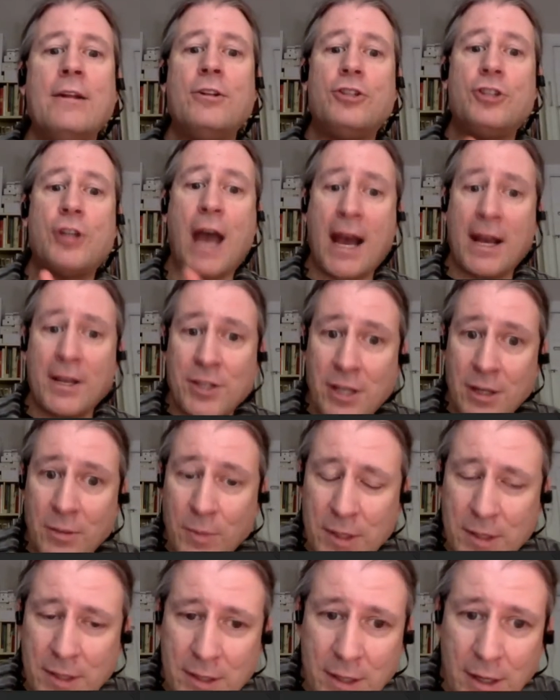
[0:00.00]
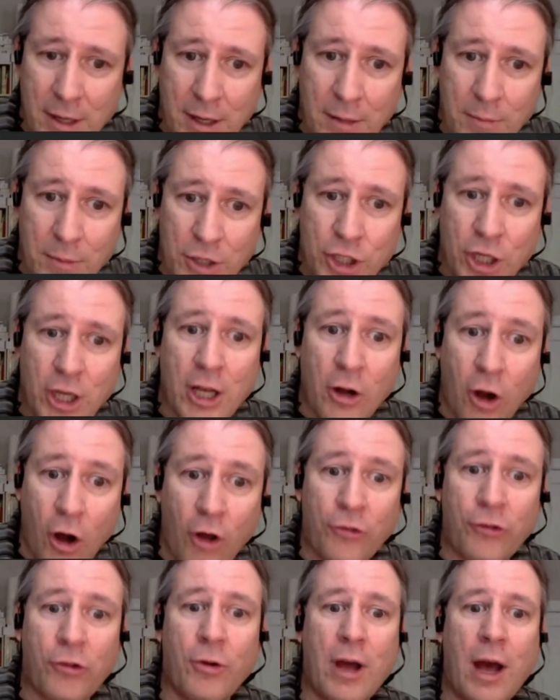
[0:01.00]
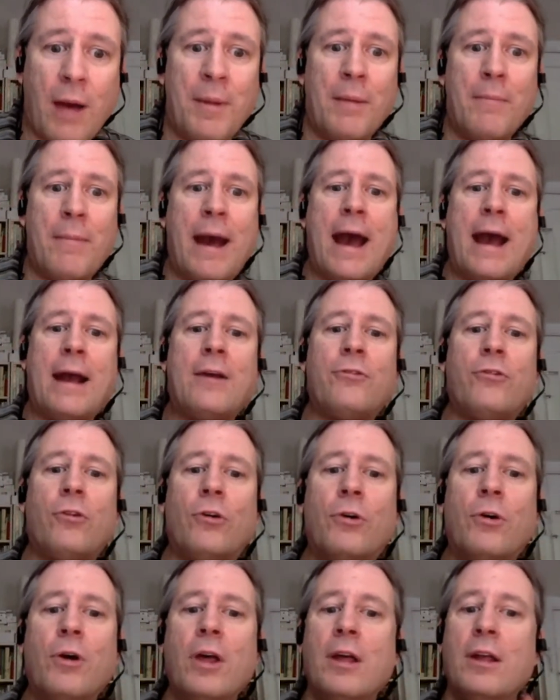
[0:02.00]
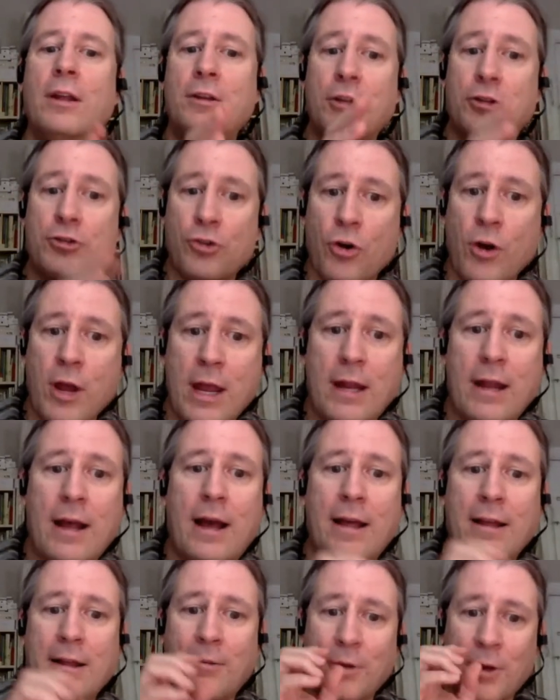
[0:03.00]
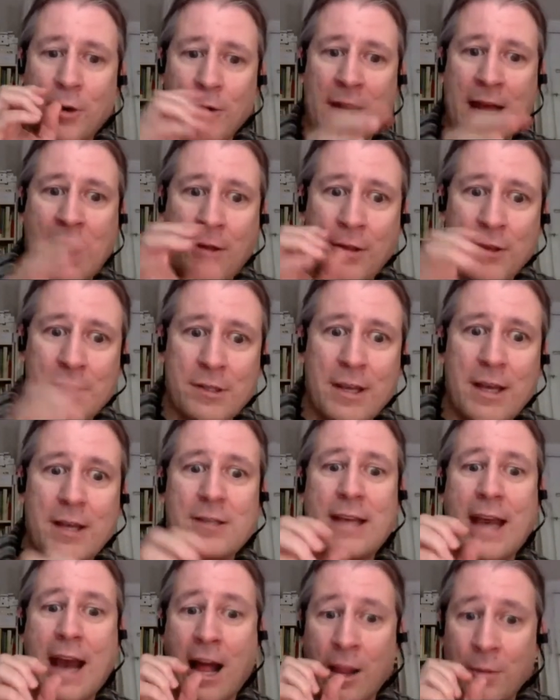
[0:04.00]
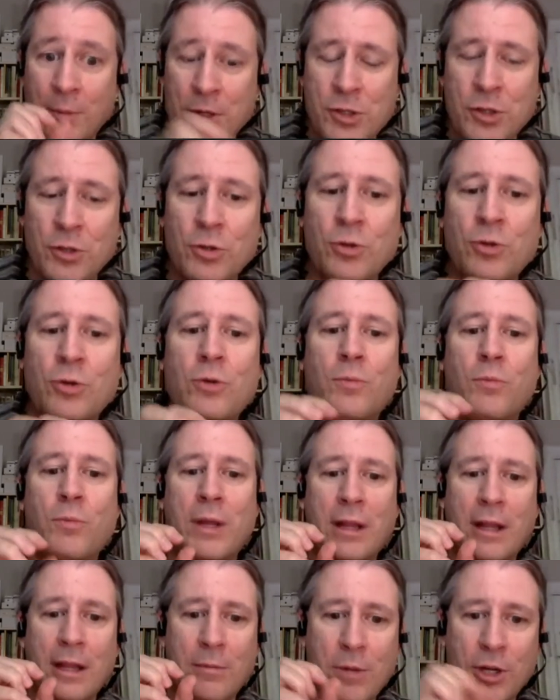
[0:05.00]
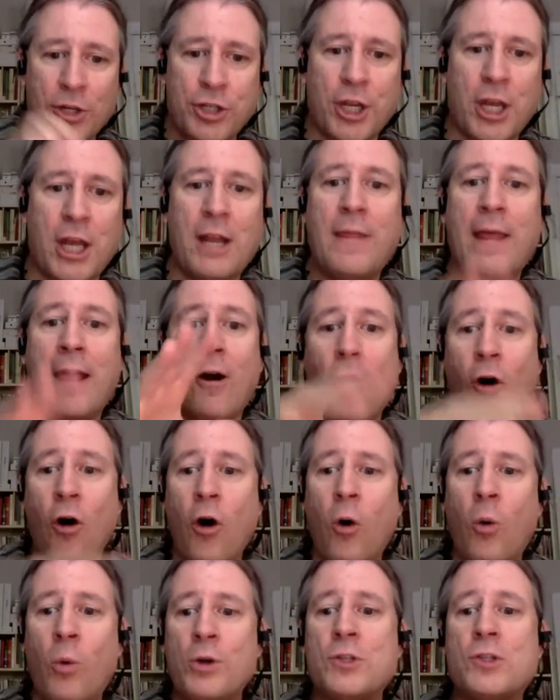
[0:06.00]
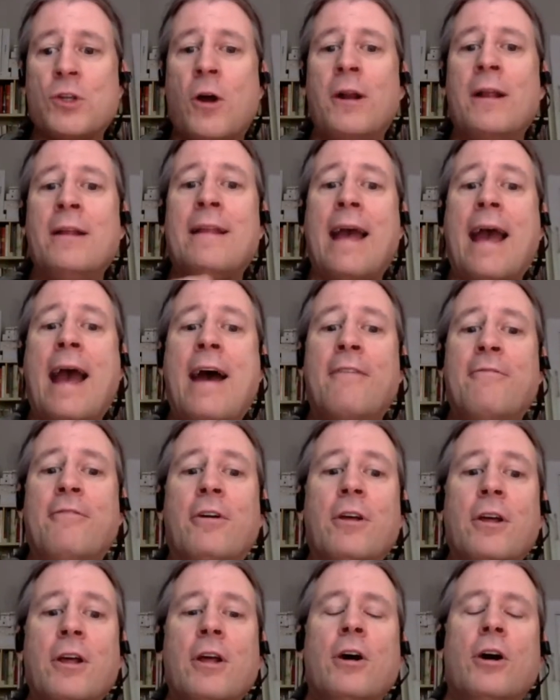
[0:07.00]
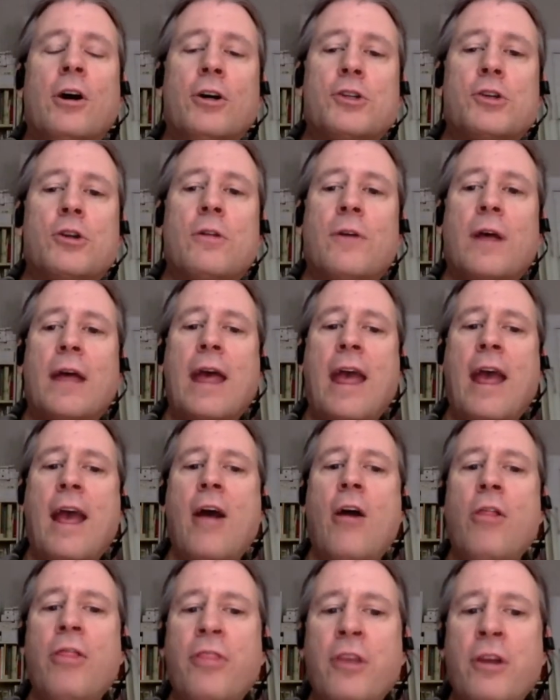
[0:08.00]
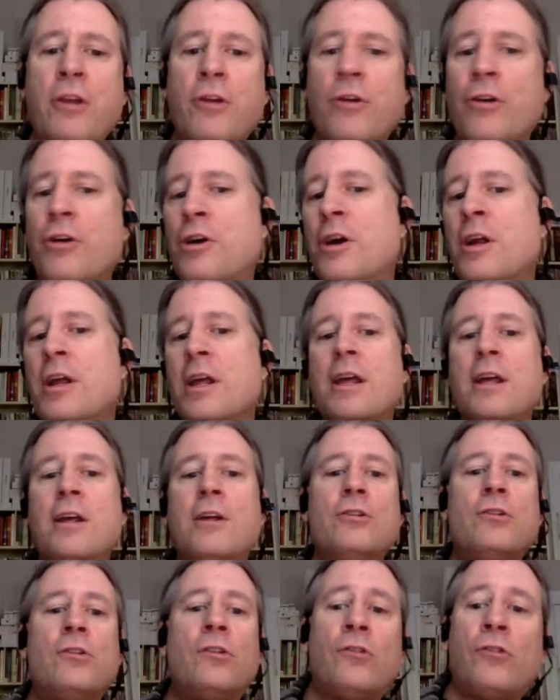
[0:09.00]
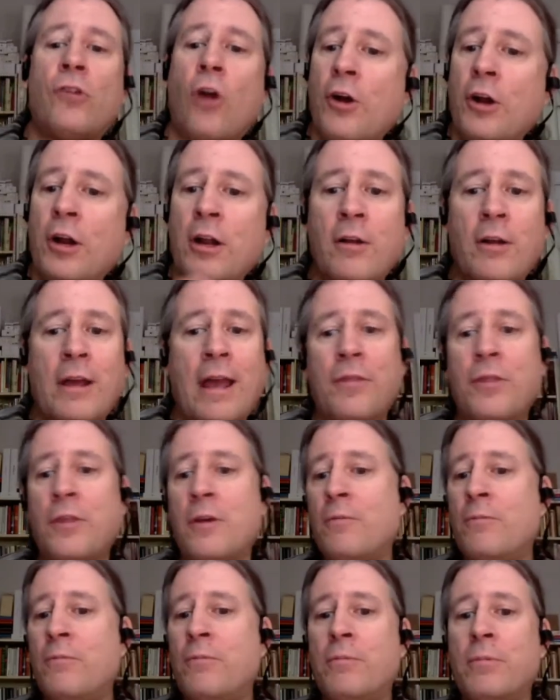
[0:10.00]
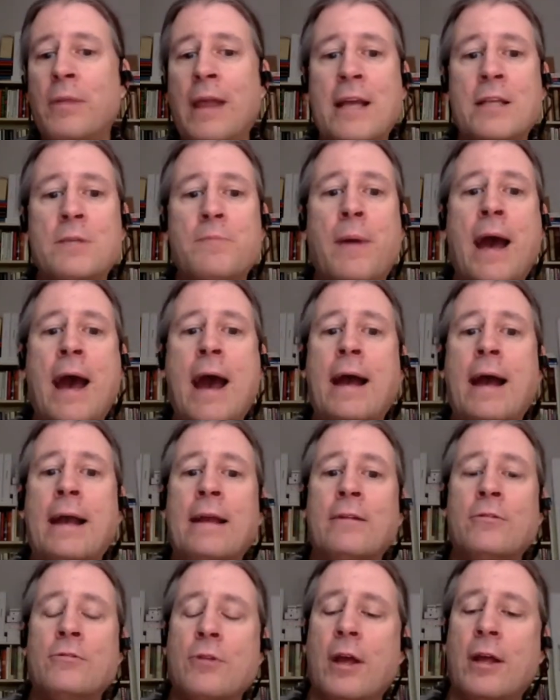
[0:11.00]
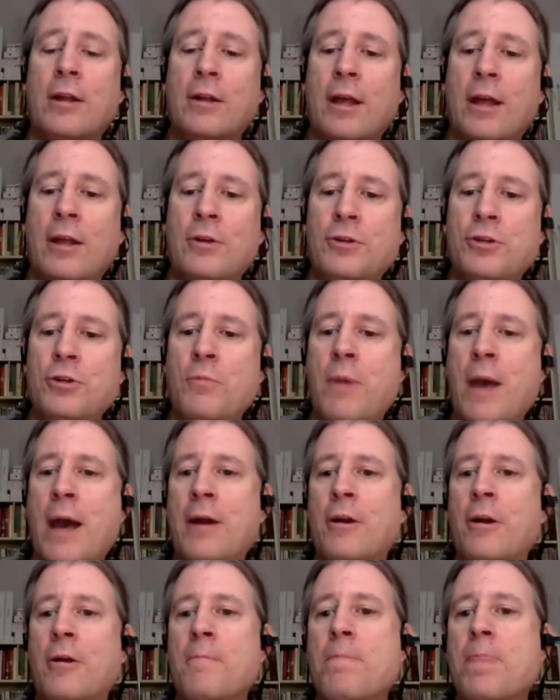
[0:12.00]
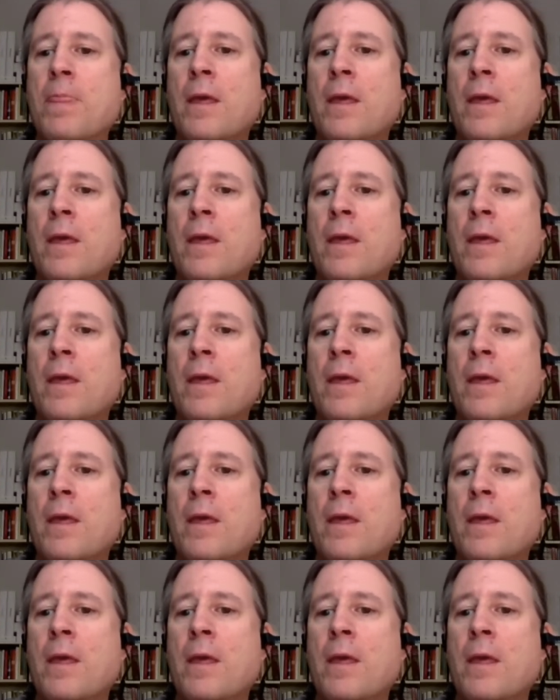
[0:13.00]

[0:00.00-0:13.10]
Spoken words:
Jackson, Michigan also coming back. So Detroit, I'm going down this list, Kalamazoo, Midland, Michigan, they all were starting to have a sort of a healthier, starting to get their legs back and do better.